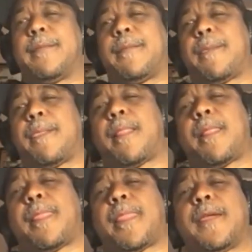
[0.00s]

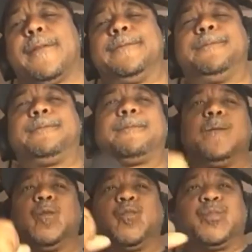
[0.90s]

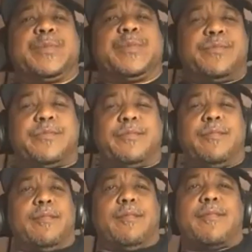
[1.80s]

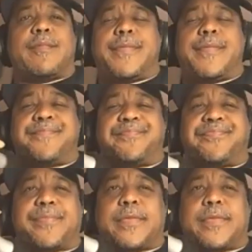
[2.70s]
The person shown says nothing.